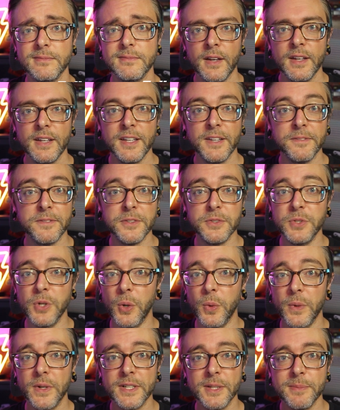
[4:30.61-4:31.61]
If you don't
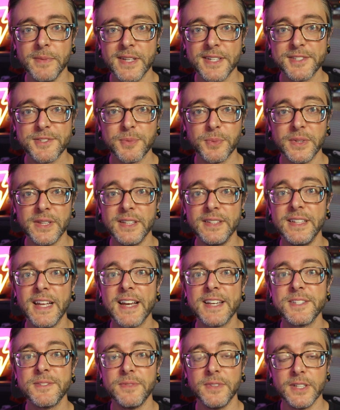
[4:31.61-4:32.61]
want to miss when the
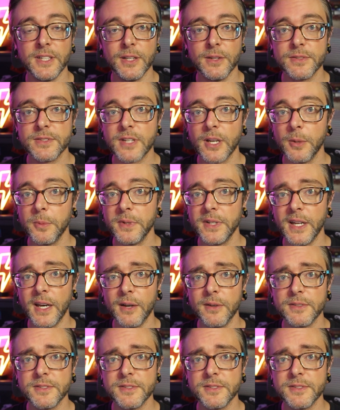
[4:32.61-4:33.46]
next video is coming out,